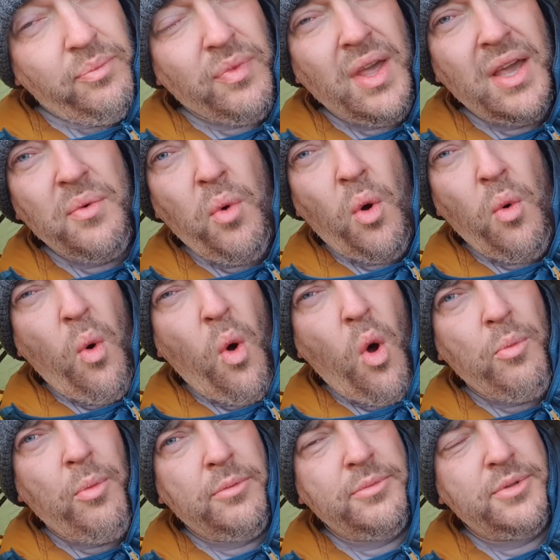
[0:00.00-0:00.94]
it will
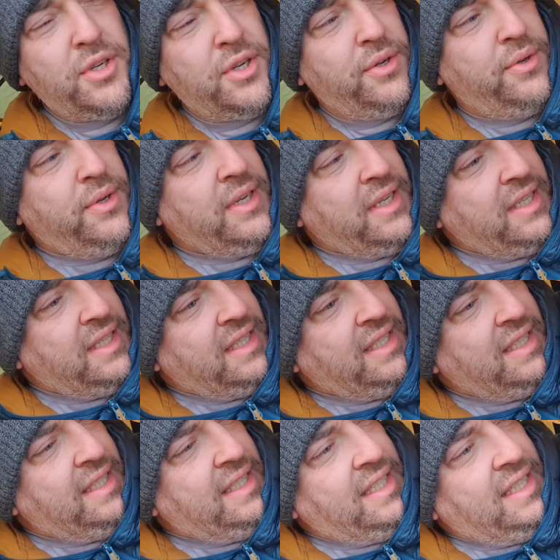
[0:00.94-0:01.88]
warm up soon.
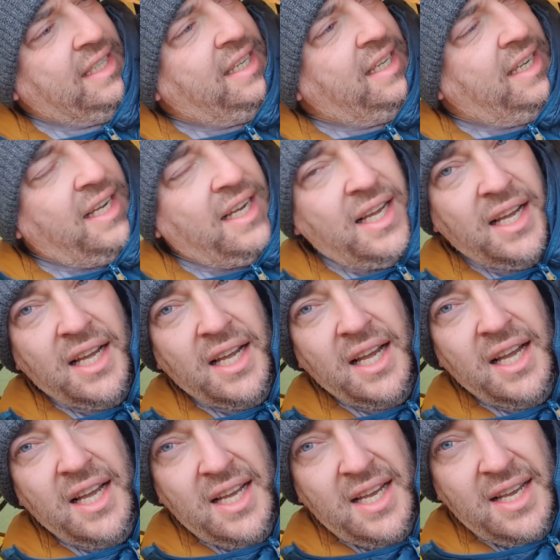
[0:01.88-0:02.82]

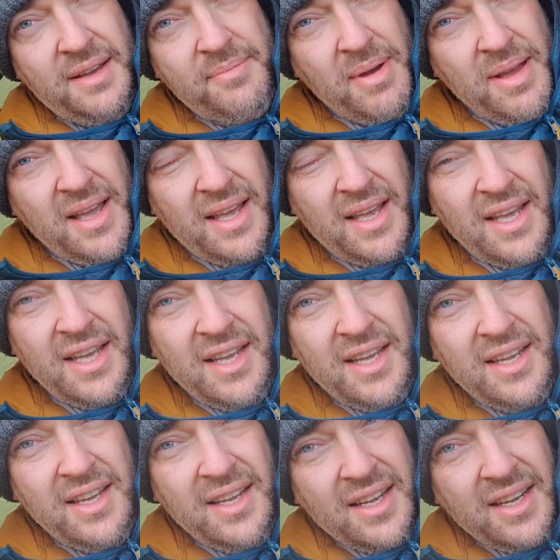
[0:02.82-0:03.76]
But
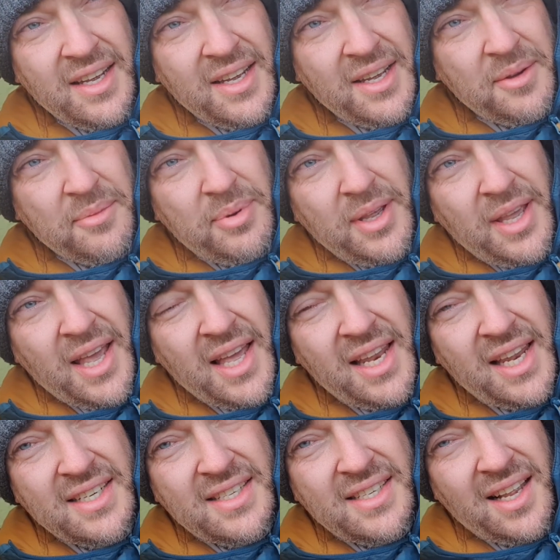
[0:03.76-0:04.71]
yeah,
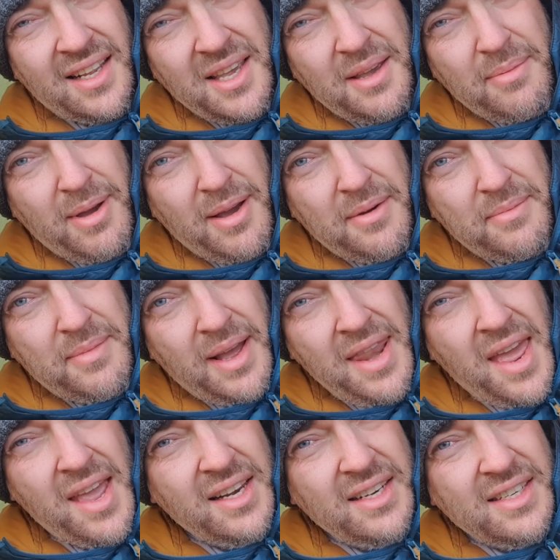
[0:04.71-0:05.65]
let's tell you about my
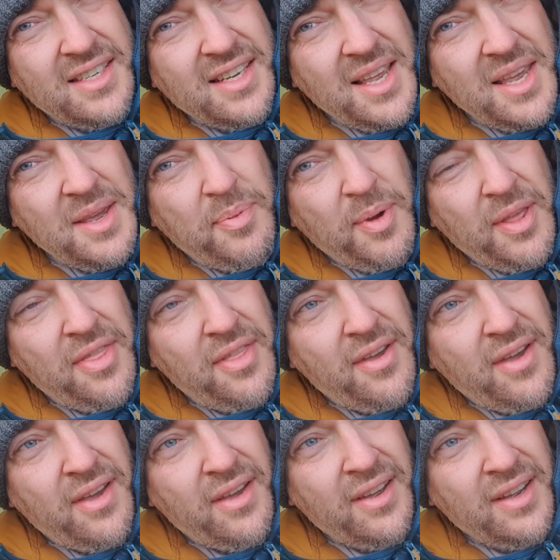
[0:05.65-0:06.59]
night's sleep in
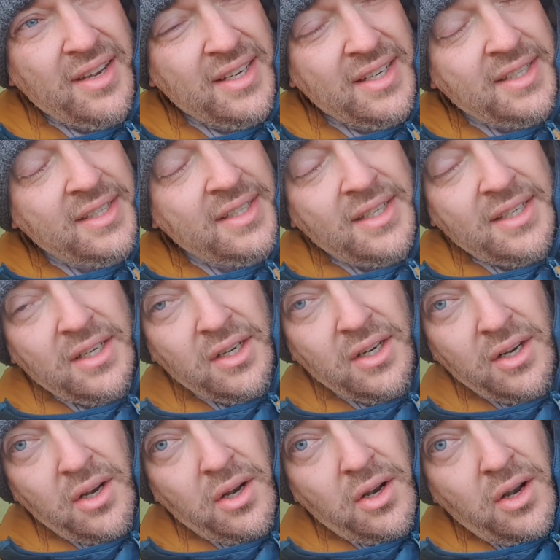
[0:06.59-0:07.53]
the
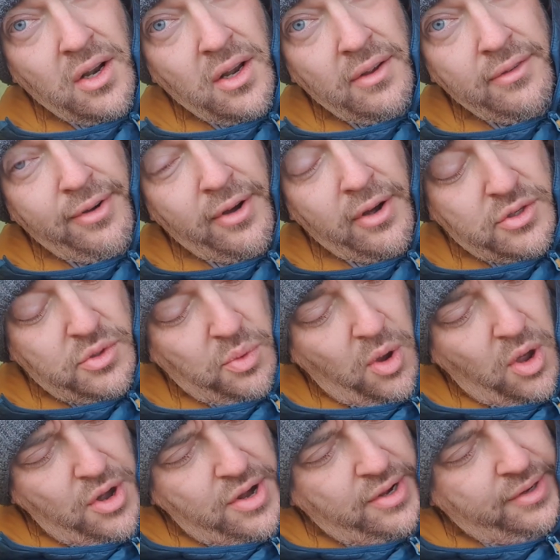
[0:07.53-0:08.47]

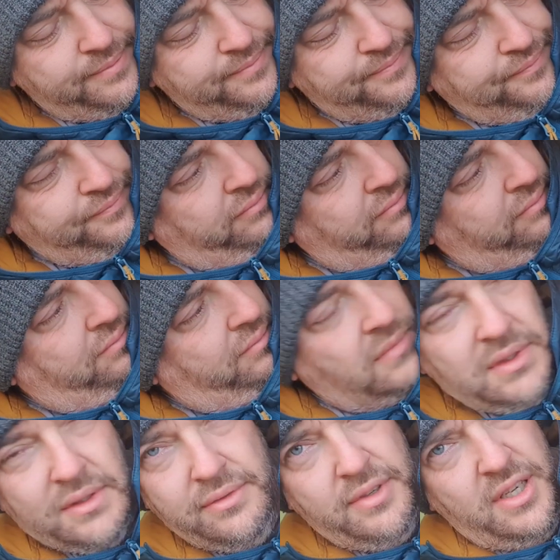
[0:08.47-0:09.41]
PHOXX
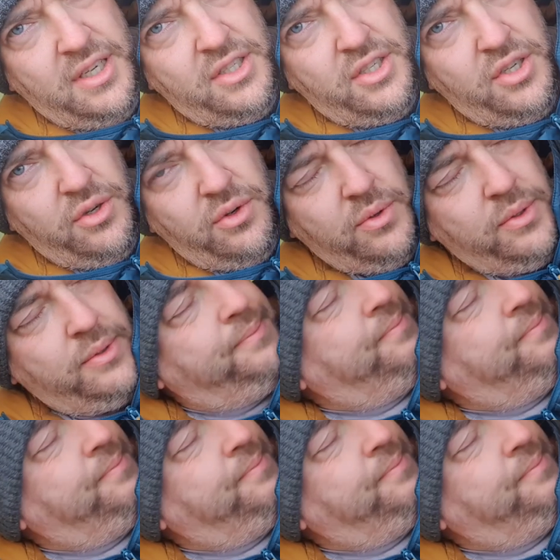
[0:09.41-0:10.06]
V2.